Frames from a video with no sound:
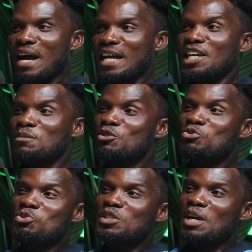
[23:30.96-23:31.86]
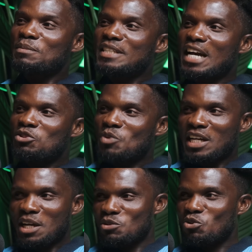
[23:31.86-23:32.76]
bank to social media and so I
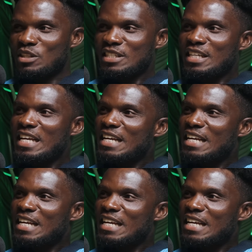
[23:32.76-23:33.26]
can because